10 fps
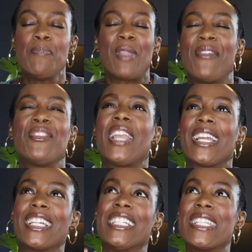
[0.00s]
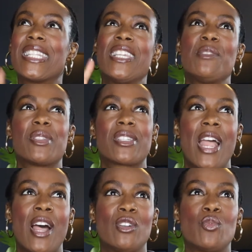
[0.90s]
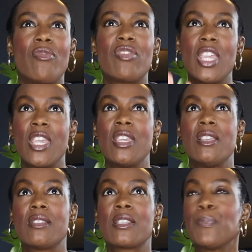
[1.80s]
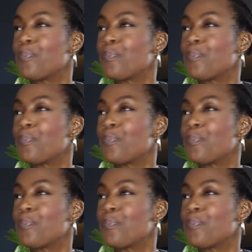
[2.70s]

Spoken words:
I feel like I can see them styled with these,